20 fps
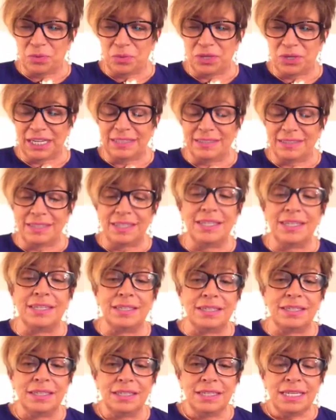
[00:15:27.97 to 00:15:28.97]
when I
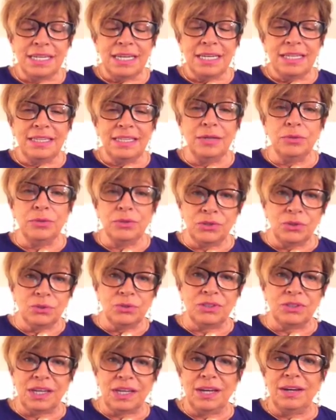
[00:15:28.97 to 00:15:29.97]
did, they were
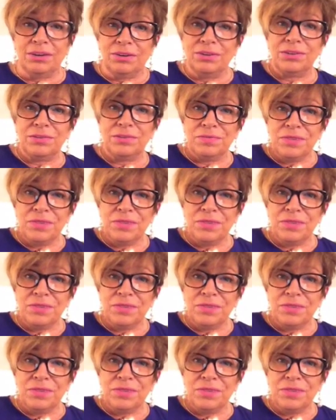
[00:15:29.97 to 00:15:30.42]
so scared.